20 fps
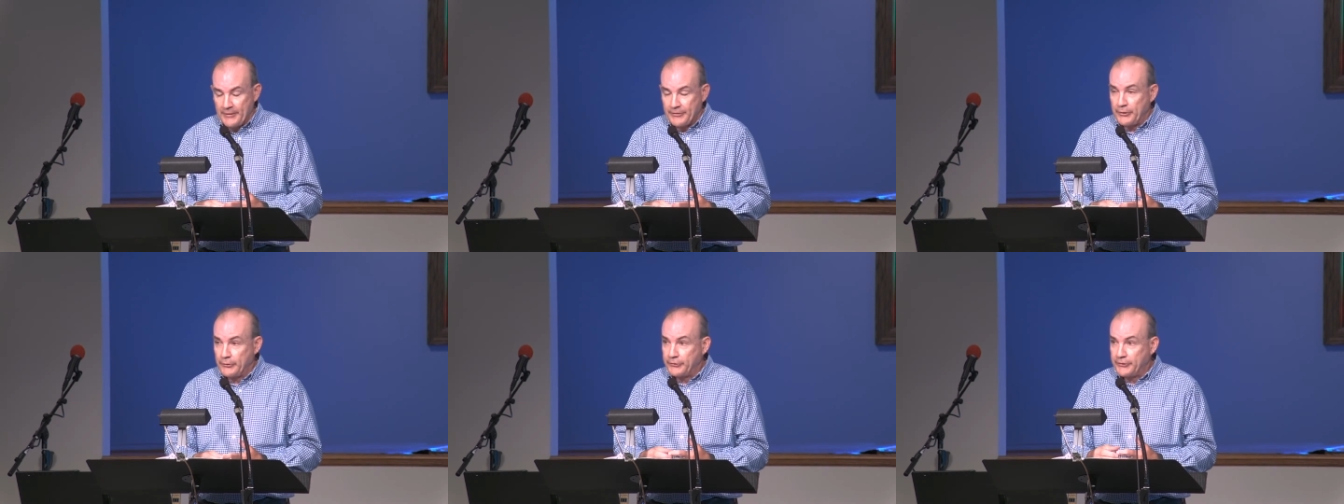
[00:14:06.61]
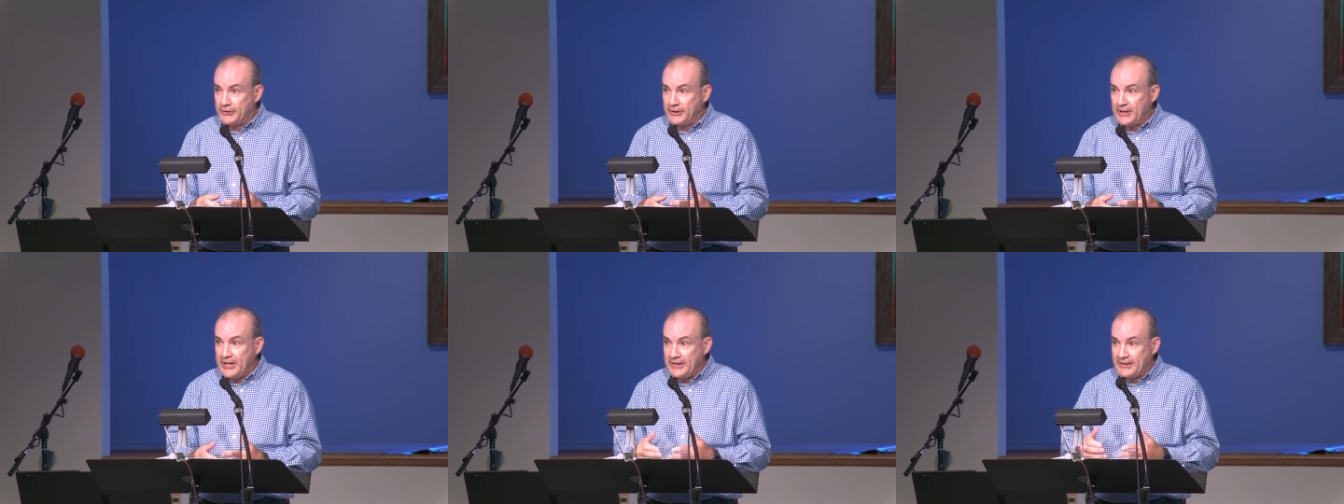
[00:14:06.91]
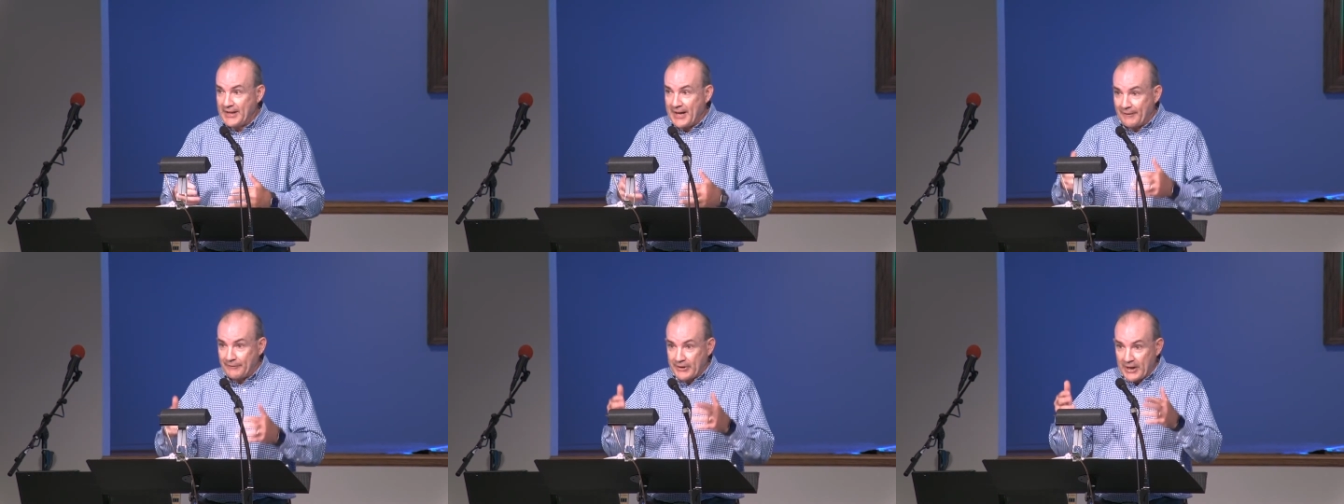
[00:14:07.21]
there's a need
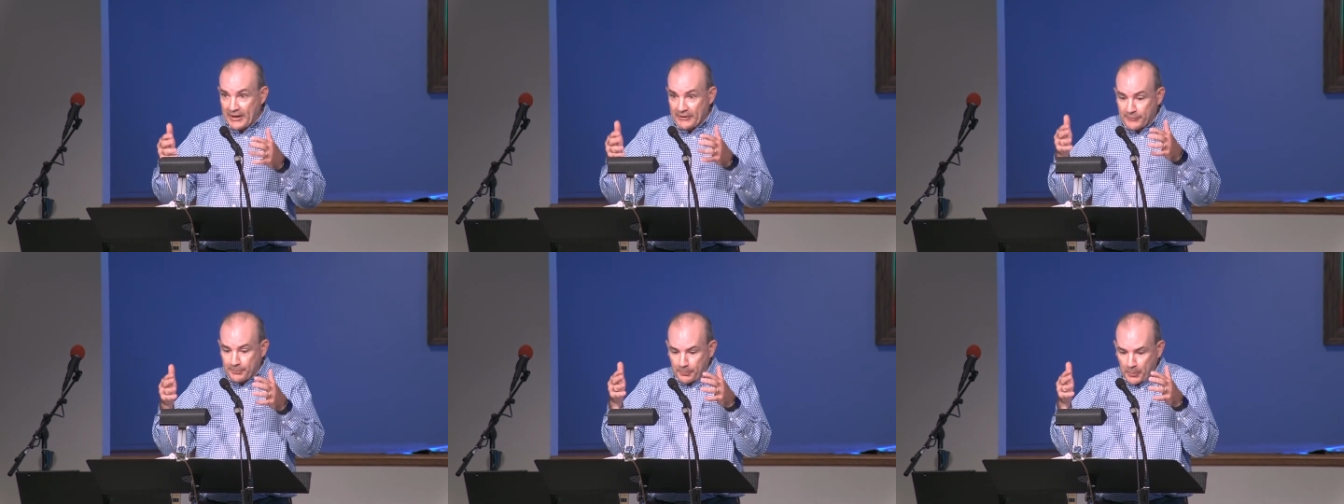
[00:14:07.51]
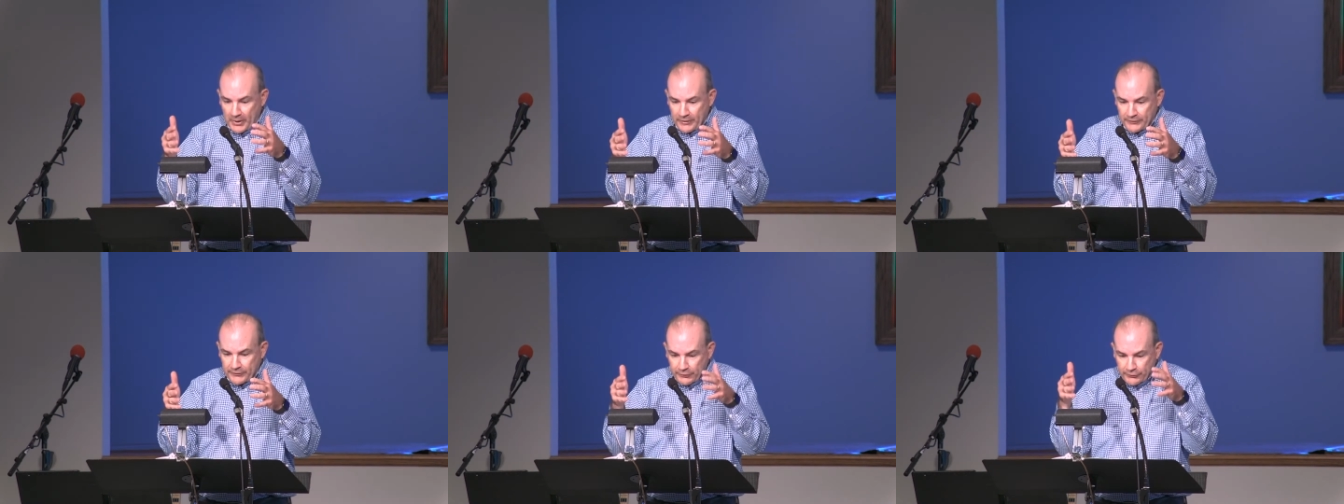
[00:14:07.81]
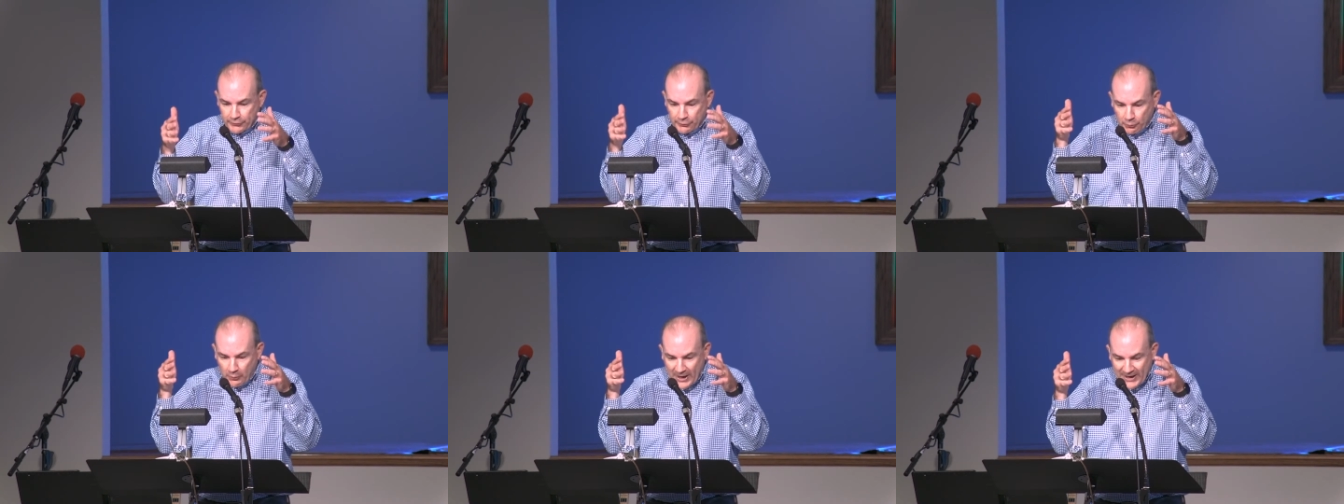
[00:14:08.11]
to have God's
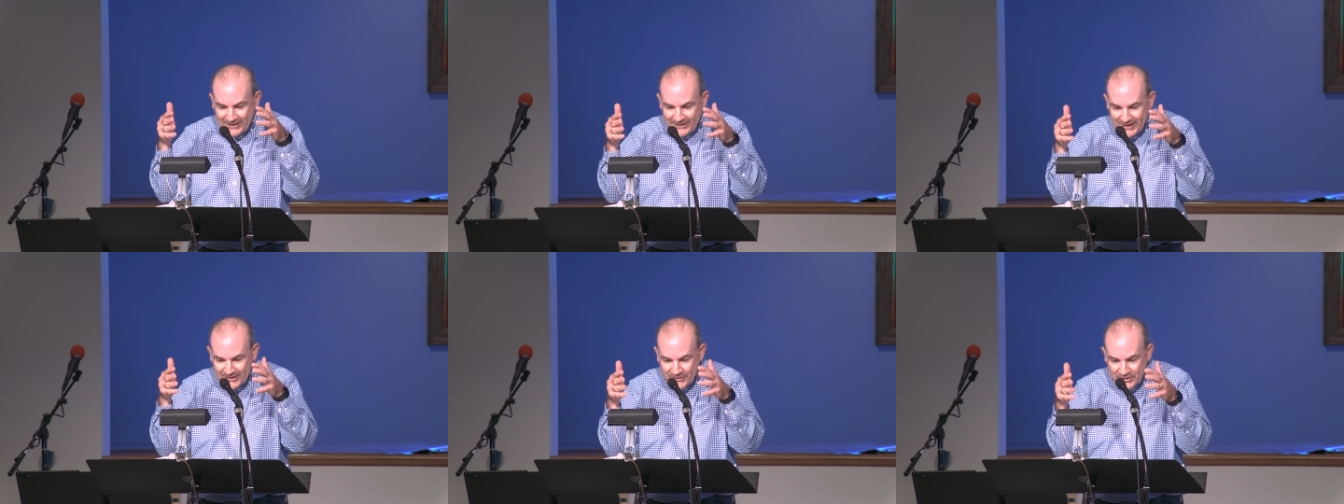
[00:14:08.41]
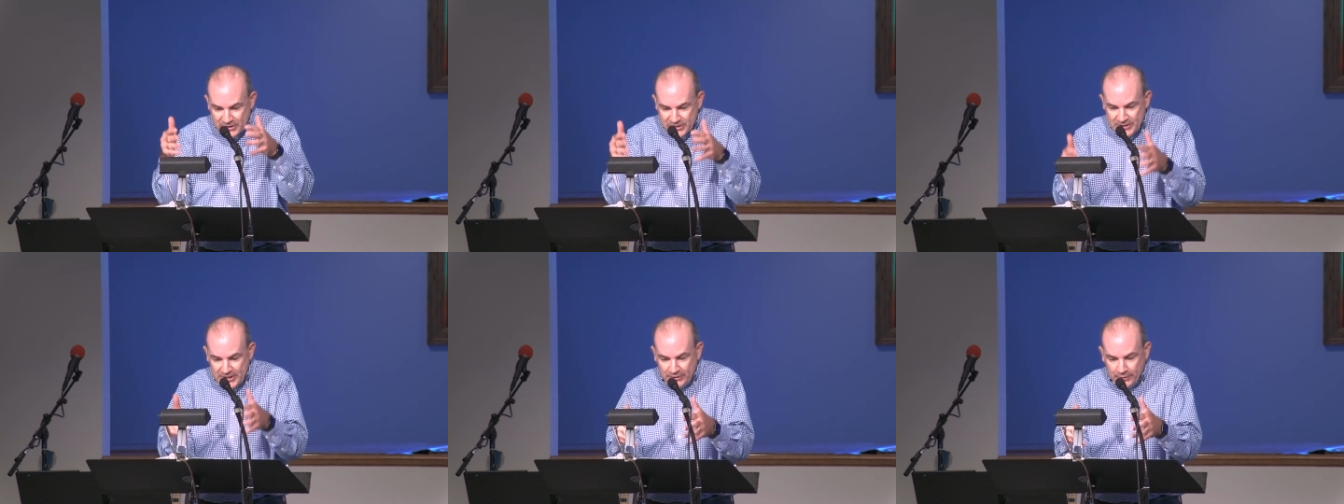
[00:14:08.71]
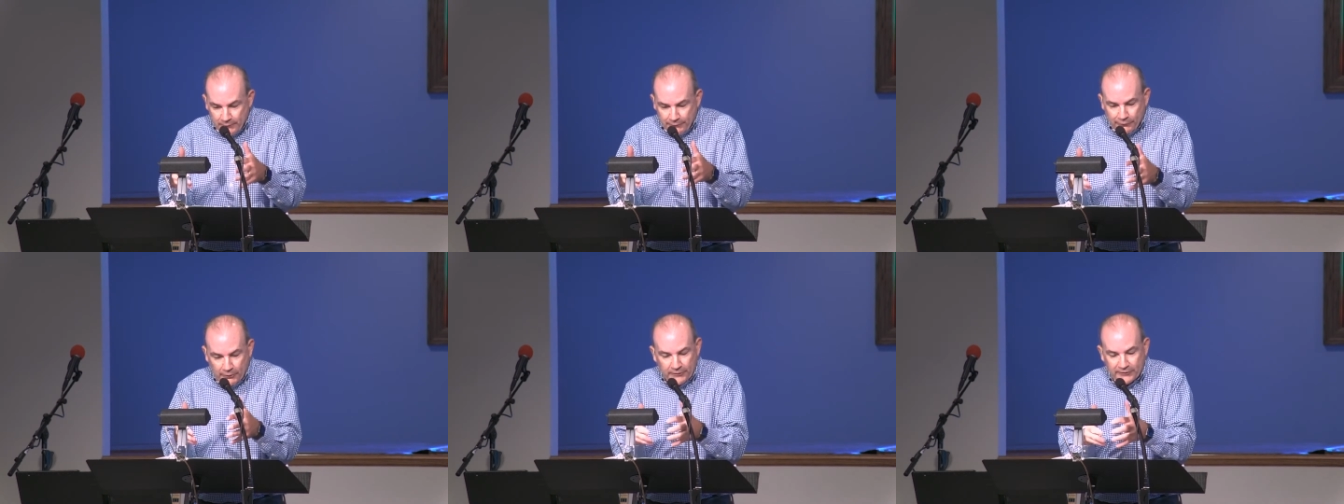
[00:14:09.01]
presence right in the
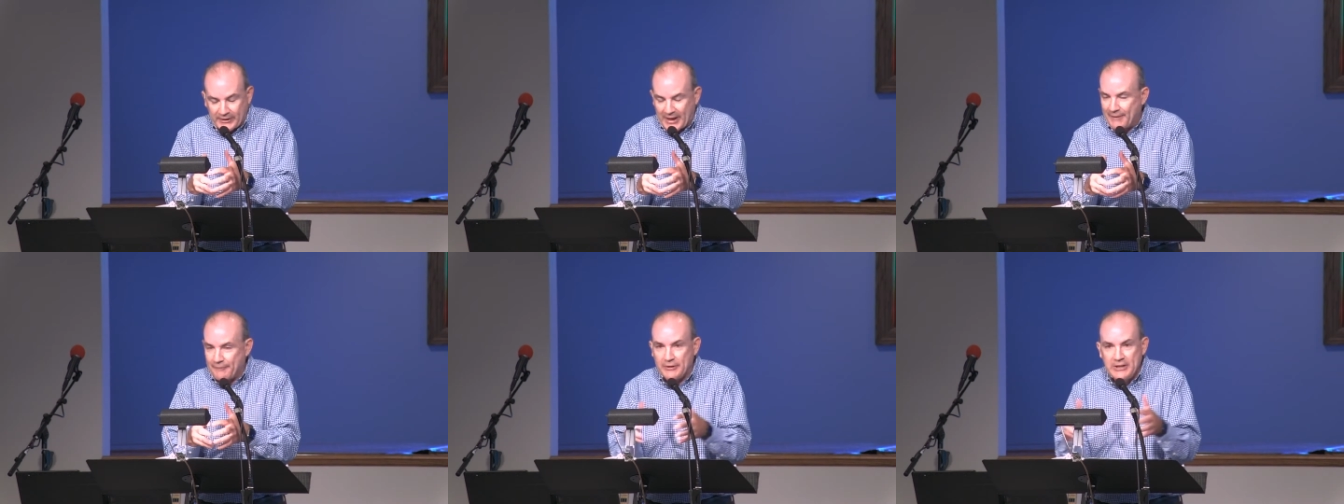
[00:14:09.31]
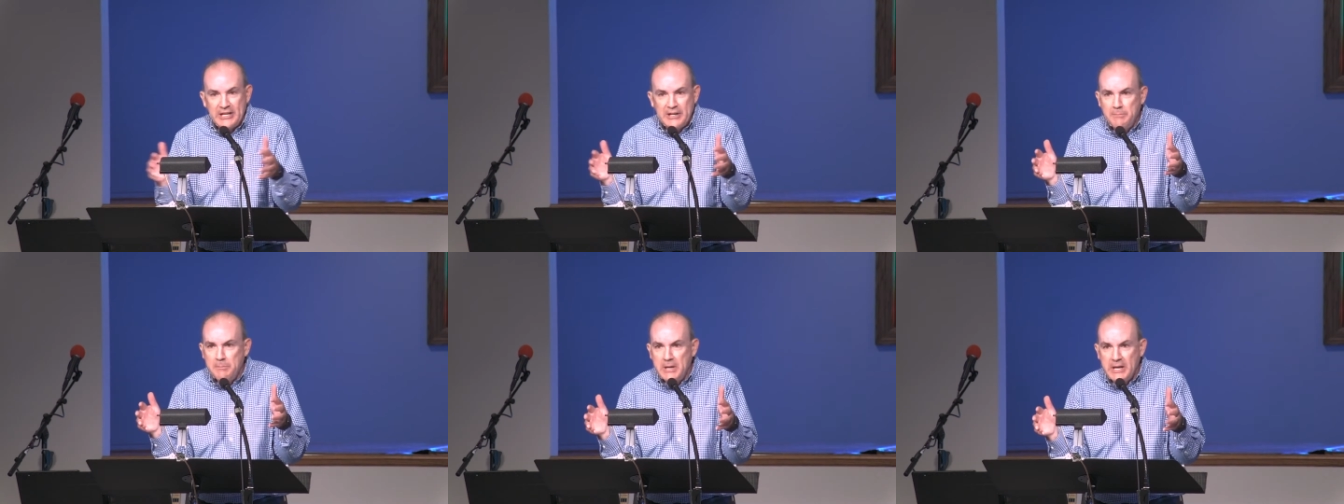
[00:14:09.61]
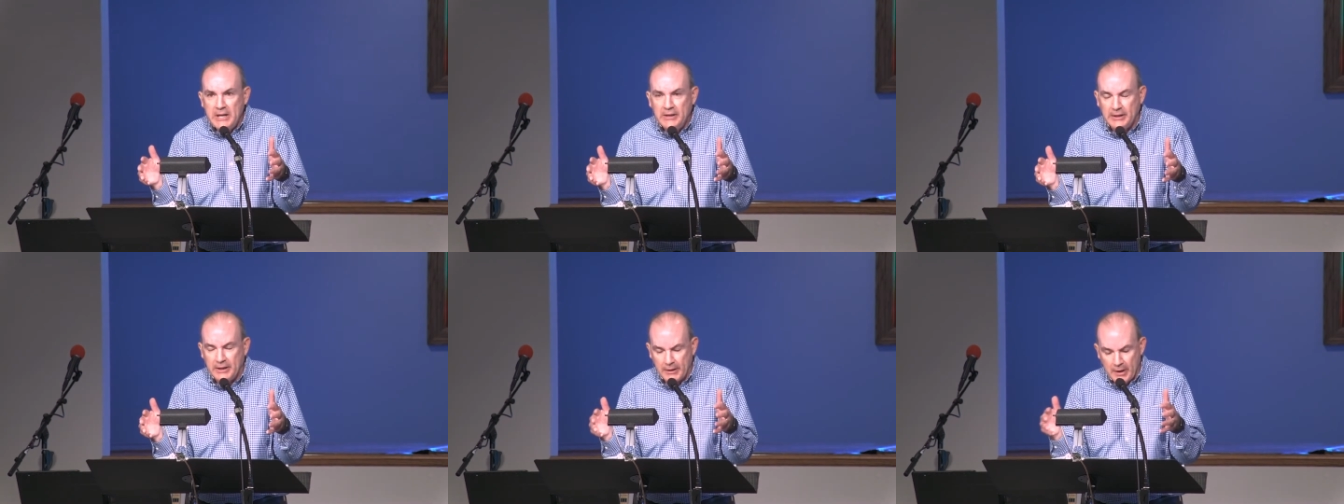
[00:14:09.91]
center for us to have any
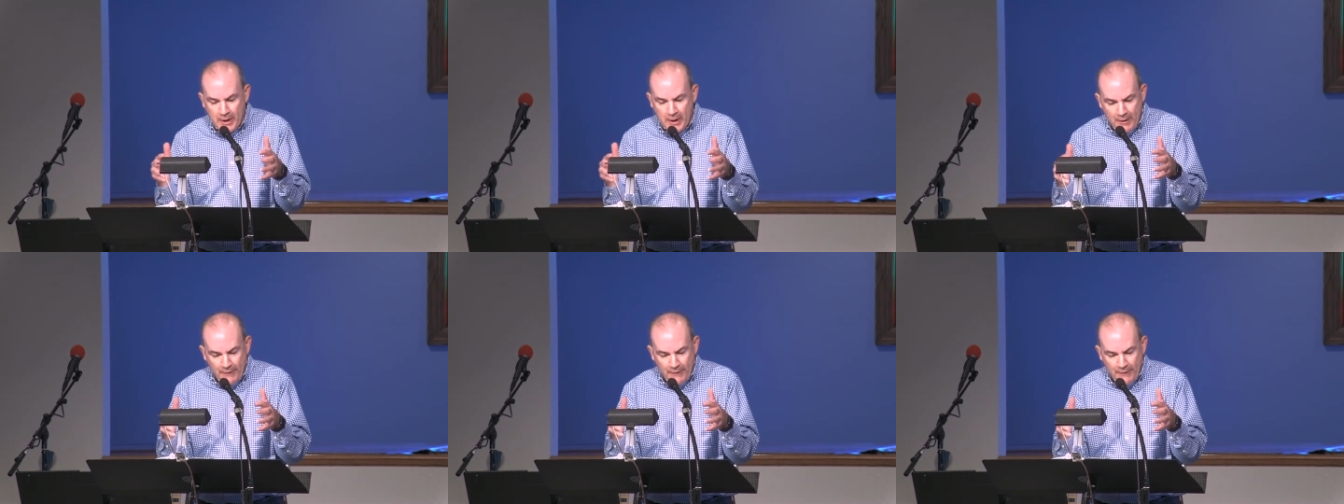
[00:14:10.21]
meaning,